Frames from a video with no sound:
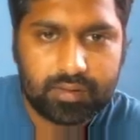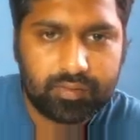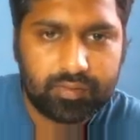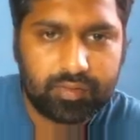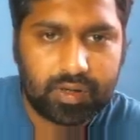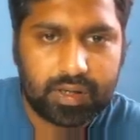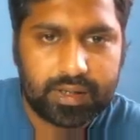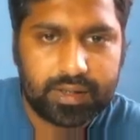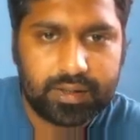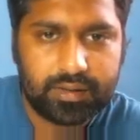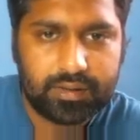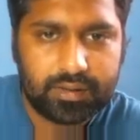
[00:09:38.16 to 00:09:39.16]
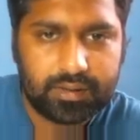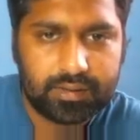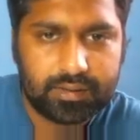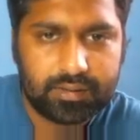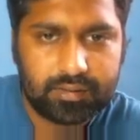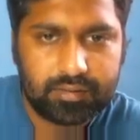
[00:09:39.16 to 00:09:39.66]
Find
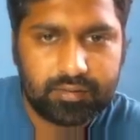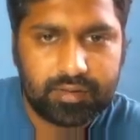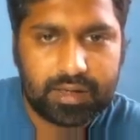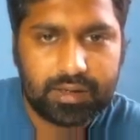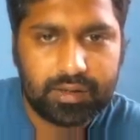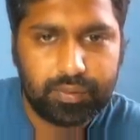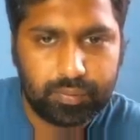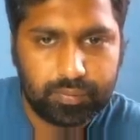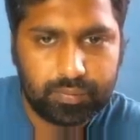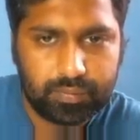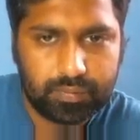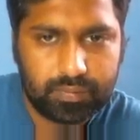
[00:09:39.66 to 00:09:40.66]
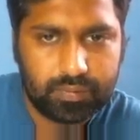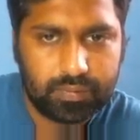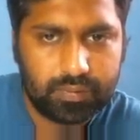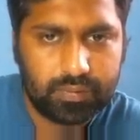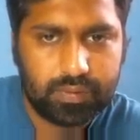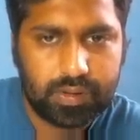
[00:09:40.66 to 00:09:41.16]
value
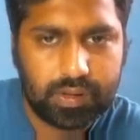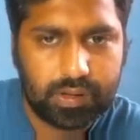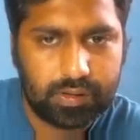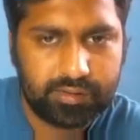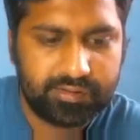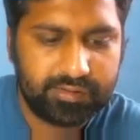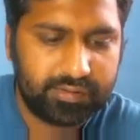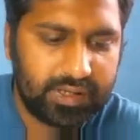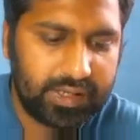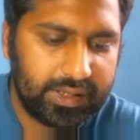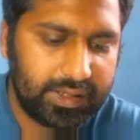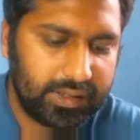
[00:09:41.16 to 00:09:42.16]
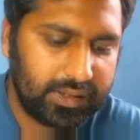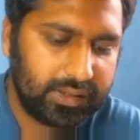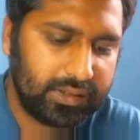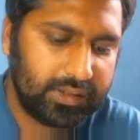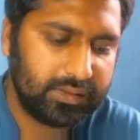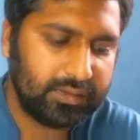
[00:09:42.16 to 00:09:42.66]
of a.
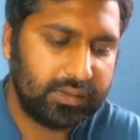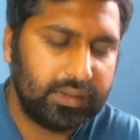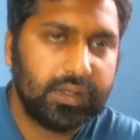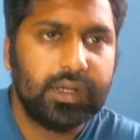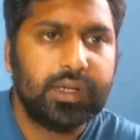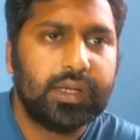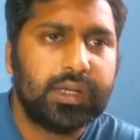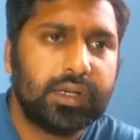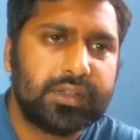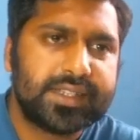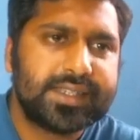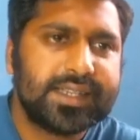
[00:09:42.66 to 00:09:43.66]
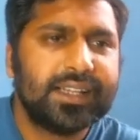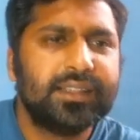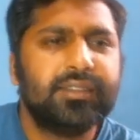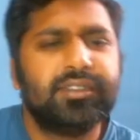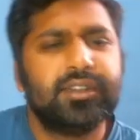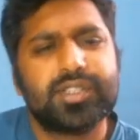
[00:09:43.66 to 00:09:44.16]
Now this is like
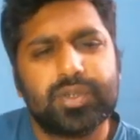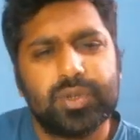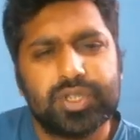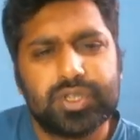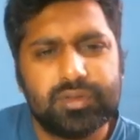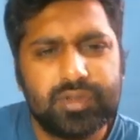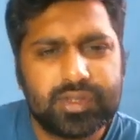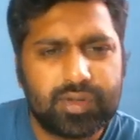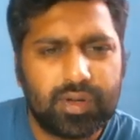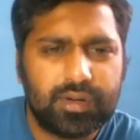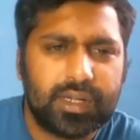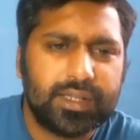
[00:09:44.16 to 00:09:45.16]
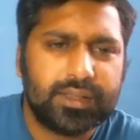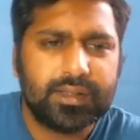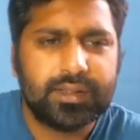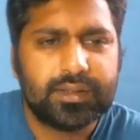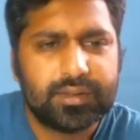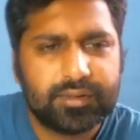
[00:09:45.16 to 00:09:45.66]
the first question we solved. I
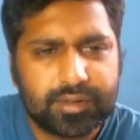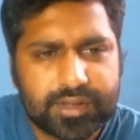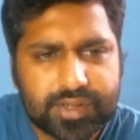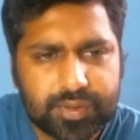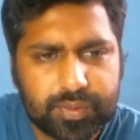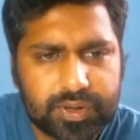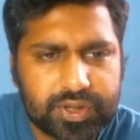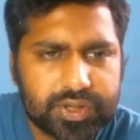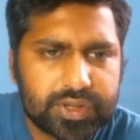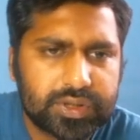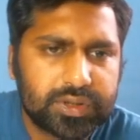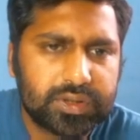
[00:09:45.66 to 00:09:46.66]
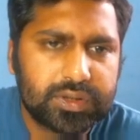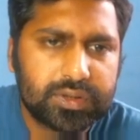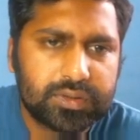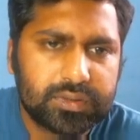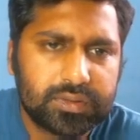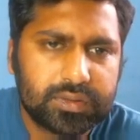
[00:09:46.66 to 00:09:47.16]
think in the first
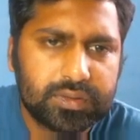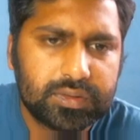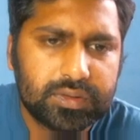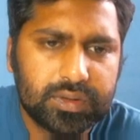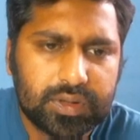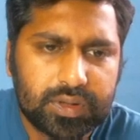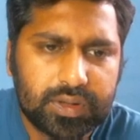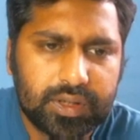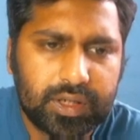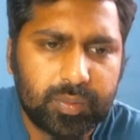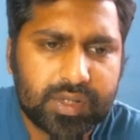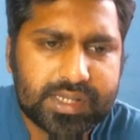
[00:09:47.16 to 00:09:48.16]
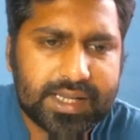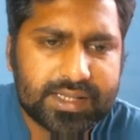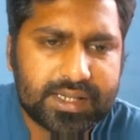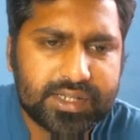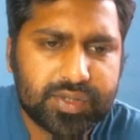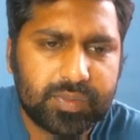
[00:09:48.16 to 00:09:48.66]
question it was
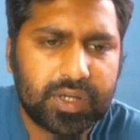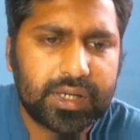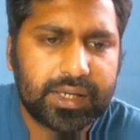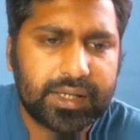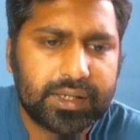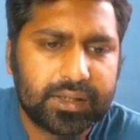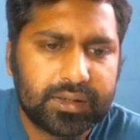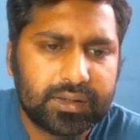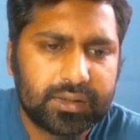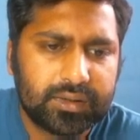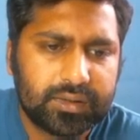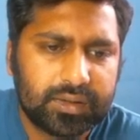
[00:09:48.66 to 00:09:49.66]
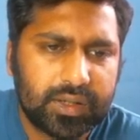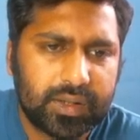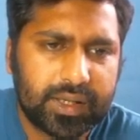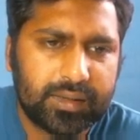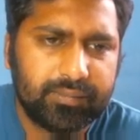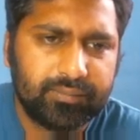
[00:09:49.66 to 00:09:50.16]
x raised to power a.
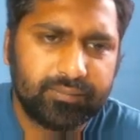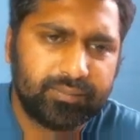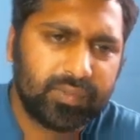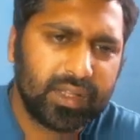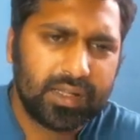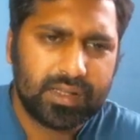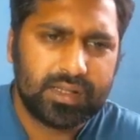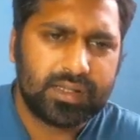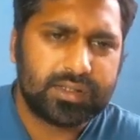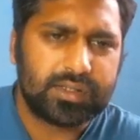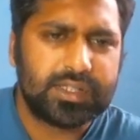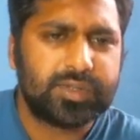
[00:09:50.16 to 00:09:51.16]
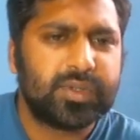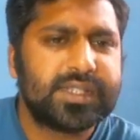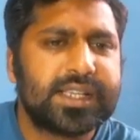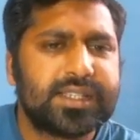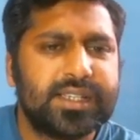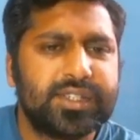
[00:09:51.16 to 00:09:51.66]
Okay, so this was
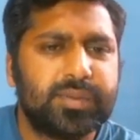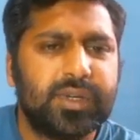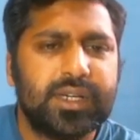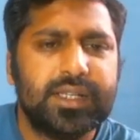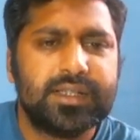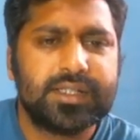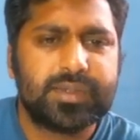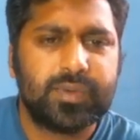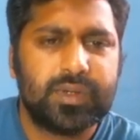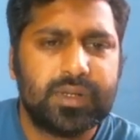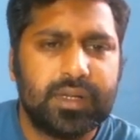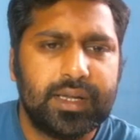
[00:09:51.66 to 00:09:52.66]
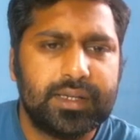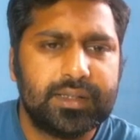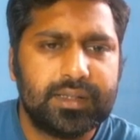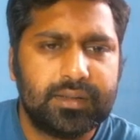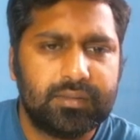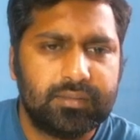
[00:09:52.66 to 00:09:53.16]
x raised to power a, this was, and